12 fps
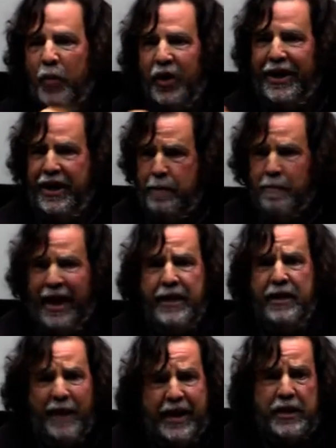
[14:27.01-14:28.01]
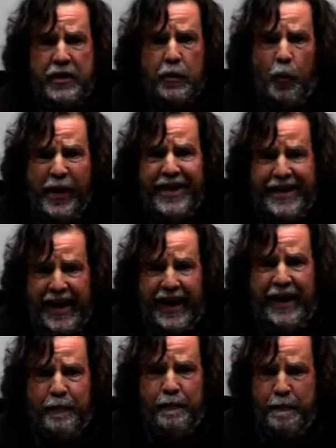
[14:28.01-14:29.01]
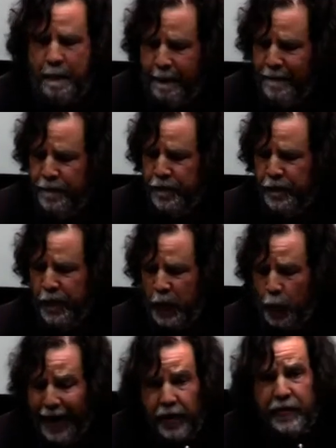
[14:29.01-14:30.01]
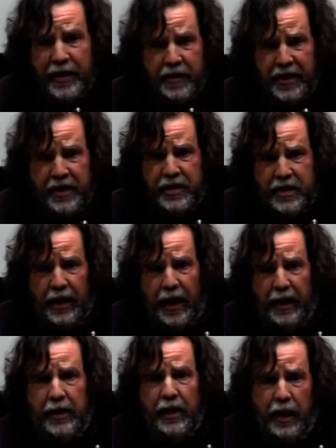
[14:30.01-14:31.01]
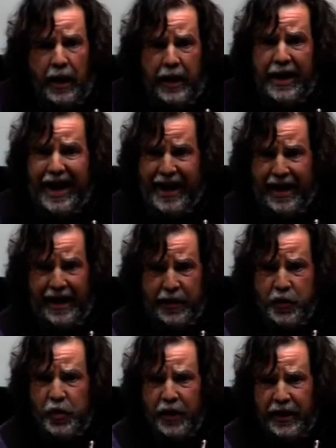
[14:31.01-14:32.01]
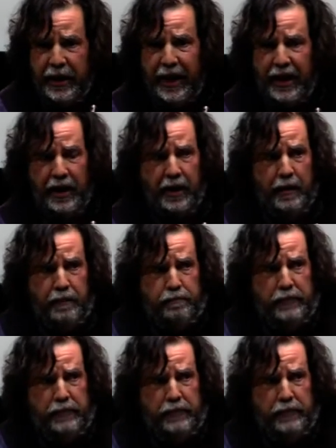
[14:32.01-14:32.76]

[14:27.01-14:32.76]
But in my debates with them, one of the things I, I, I usually